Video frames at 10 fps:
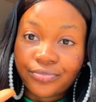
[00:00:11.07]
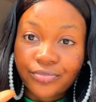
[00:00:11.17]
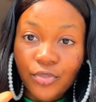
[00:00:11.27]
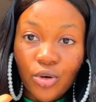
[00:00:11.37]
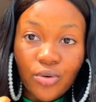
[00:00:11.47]

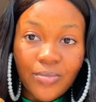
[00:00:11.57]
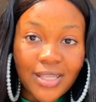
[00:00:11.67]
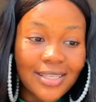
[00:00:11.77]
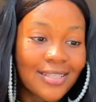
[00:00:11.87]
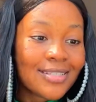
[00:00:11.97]

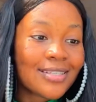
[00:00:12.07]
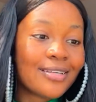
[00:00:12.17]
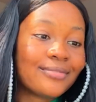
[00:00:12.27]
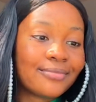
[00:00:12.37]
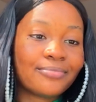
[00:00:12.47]
documents. Give me
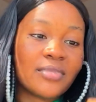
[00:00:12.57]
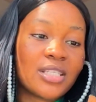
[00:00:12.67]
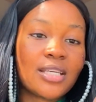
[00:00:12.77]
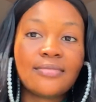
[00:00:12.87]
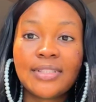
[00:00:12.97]

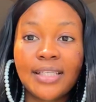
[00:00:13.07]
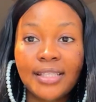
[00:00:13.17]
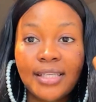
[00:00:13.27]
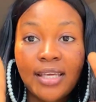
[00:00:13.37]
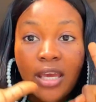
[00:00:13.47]

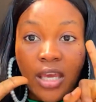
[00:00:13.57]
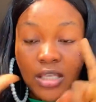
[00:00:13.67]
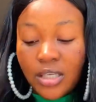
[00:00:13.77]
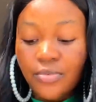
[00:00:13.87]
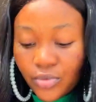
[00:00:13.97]

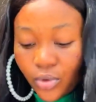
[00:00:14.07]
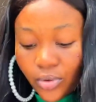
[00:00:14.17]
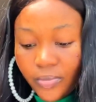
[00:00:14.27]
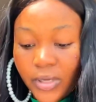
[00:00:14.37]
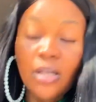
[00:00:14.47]
7
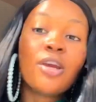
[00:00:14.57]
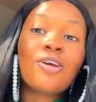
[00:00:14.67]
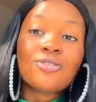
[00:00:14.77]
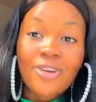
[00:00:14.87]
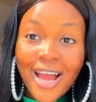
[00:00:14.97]
documents.
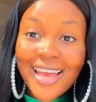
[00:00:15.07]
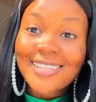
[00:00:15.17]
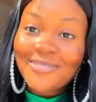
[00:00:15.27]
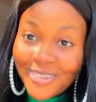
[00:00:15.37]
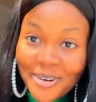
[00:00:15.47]
So
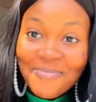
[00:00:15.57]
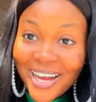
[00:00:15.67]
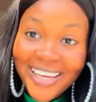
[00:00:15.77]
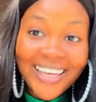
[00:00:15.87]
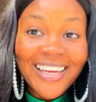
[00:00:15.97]
guys, welcome
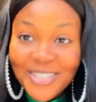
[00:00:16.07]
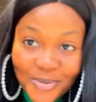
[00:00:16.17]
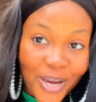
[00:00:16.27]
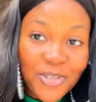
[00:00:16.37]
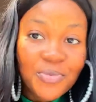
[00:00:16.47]
back again to
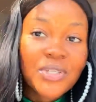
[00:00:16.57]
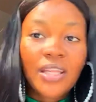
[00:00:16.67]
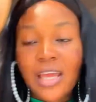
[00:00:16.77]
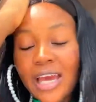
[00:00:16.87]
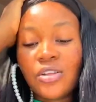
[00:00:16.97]
my YouTube
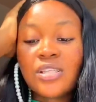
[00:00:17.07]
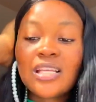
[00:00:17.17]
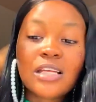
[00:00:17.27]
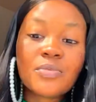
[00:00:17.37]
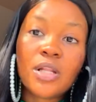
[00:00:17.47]
channel. I know this
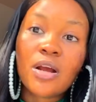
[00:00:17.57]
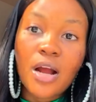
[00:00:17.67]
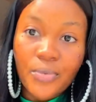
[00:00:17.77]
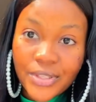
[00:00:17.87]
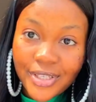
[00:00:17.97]
has been long
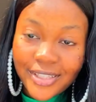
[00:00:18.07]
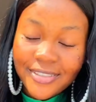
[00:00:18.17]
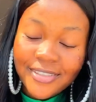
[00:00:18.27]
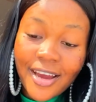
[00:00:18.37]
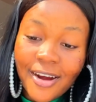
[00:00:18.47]

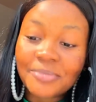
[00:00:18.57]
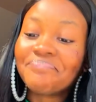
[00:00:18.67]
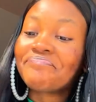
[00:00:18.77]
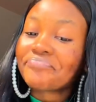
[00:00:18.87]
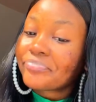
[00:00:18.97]
awaited. Yeah,
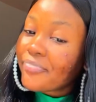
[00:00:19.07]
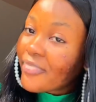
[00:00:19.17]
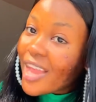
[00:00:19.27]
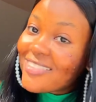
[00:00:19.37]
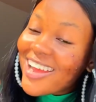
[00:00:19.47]

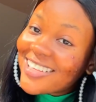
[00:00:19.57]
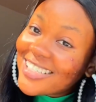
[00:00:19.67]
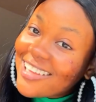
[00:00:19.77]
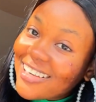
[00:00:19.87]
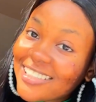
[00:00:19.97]
nanny,
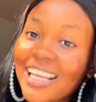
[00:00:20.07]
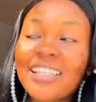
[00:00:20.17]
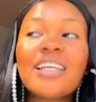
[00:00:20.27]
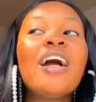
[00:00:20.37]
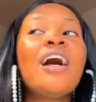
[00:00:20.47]

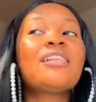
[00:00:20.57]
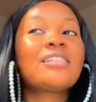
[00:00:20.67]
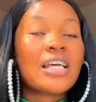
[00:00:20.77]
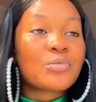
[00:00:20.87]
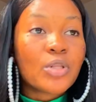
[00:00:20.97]
this
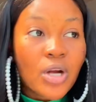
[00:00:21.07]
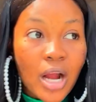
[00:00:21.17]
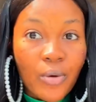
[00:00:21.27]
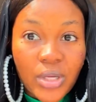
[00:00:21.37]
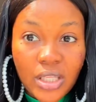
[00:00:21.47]
has been long
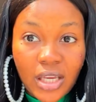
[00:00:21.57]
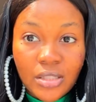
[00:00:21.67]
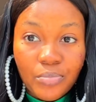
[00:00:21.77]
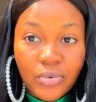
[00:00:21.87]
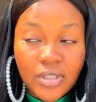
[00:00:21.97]

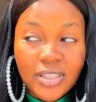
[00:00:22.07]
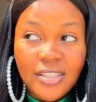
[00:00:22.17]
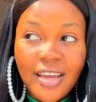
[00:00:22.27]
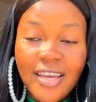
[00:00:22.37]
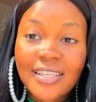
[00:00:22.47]
awaited, but
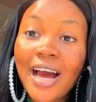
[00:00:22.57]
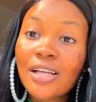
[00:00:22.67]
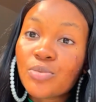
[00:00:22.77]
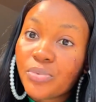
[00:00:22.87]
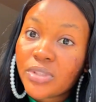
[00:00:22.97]
then I
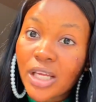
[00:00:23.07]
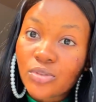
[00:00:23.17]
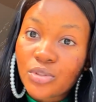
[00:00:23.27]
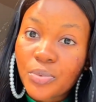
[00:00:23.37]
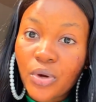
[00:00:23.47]
had to put a
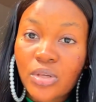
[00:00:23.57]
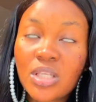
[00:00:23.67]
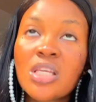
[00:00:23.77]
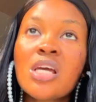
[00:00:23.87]
note because